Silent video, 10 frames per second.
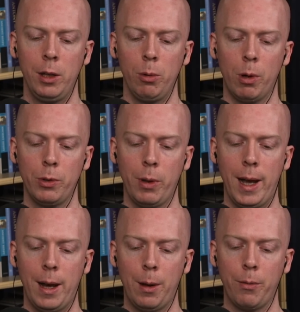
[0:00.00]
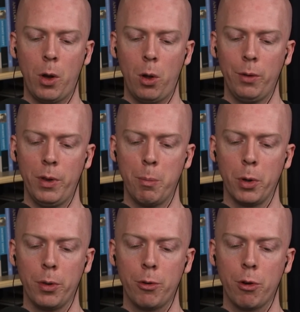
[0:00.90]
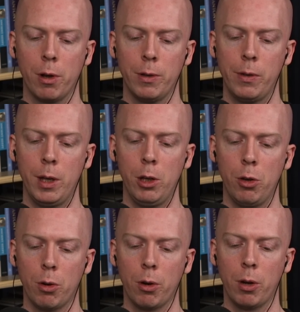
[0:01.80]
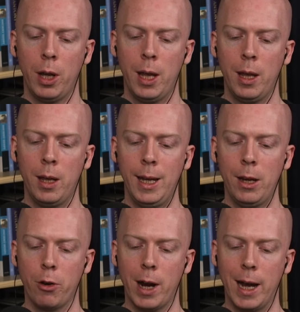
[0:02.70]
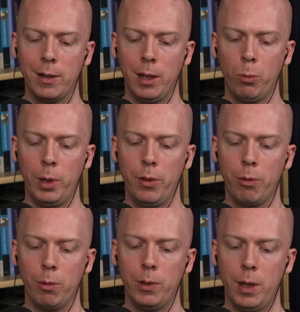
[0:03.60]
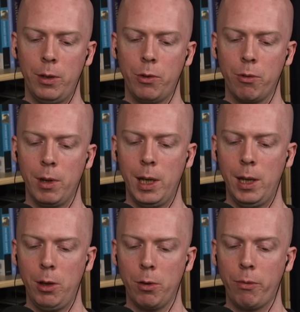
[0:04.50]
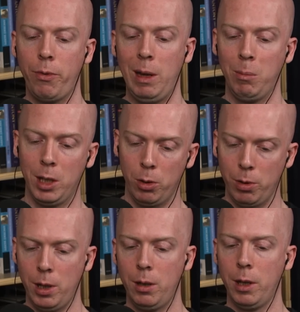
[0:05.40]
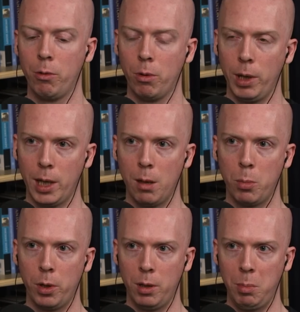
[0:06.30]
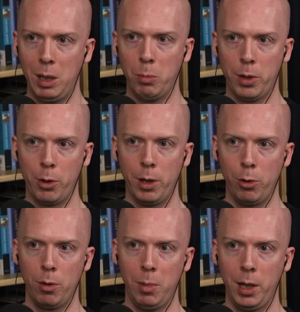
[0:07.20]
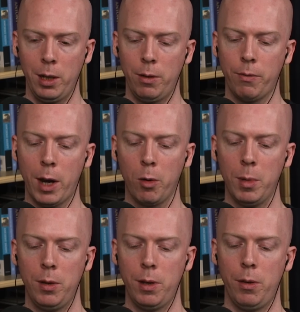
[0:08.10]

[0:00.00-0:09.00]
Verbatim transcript: you also have all of the birth charts that you're interacting with through synastry in your family unit, like growing up, or in the people that are in your immediate environment.